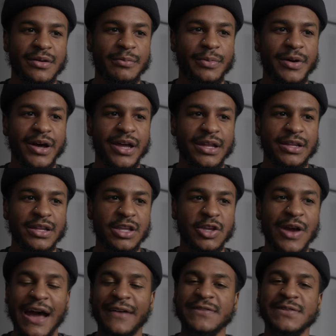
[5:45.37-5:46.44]
but
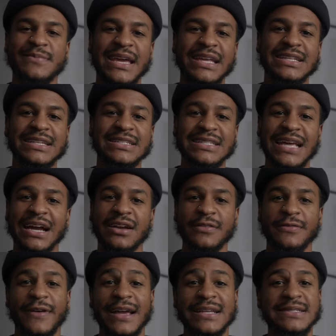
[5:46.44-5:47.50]
you have to make this
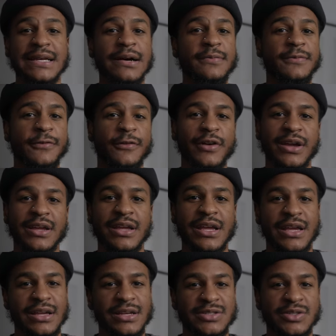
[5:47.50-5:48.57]
sacrifice up front
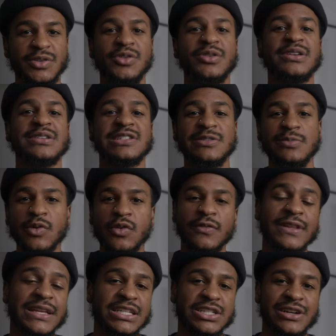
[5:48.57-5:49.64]
so you can
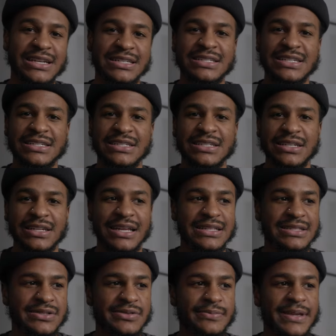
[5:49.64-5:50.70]
smoothly transition
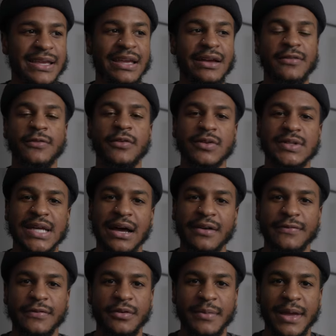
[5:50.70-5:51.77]
into being a full-time
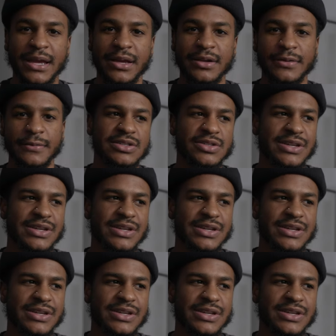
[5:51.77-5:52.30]
filmmaker.